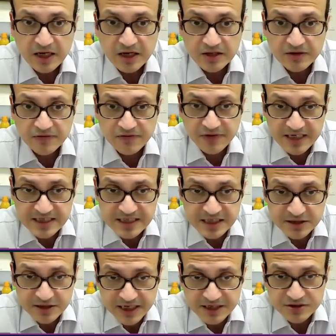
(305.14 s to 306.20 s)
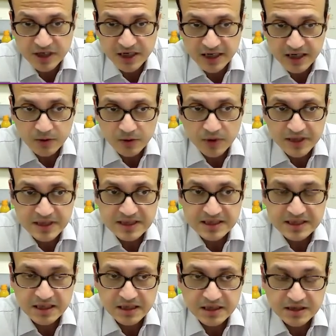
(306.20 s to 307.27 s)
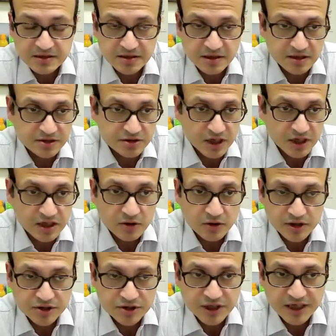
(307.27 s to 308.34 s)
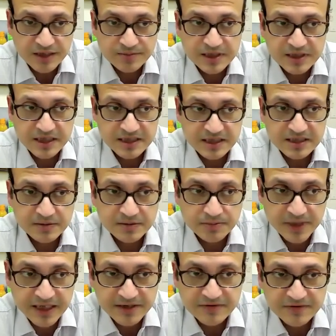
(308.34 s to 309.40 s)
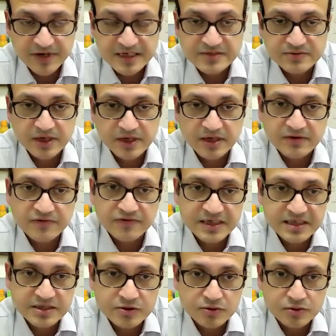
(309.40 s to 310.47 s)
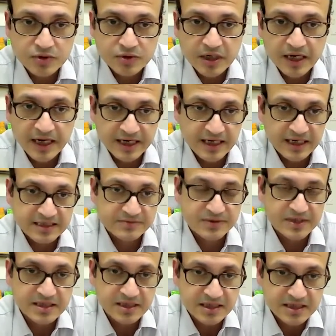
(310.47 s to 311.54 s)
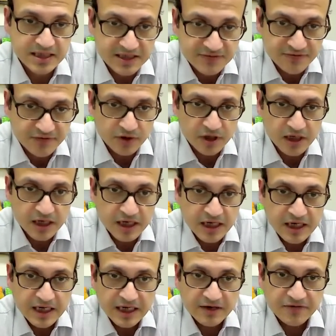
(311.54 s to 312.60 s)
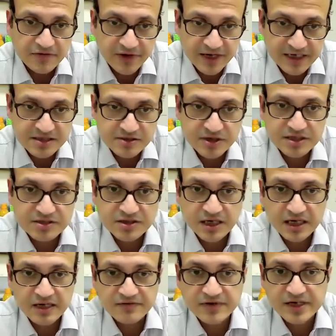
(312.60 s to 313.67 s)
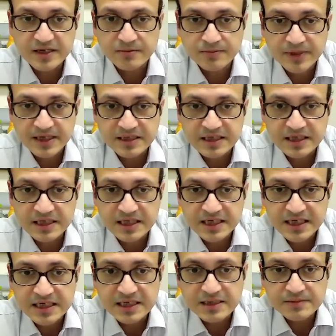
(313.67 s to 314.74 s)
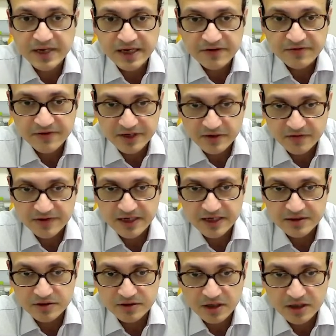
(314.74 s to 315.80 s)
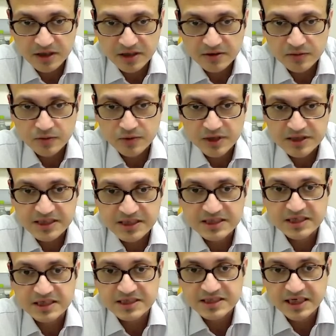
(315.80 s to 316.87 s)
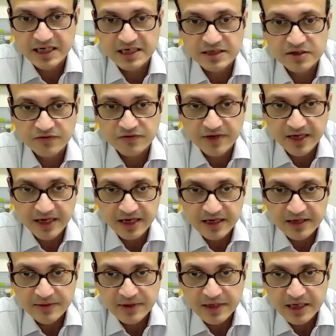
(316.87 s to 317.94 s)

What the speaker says: The phase 3 trial, once a drug or a treatment has completed phase 1 and phase 2 and has been successful, in a phase 3 trial, we compare the clinical benefit of that drug versus a standard of care.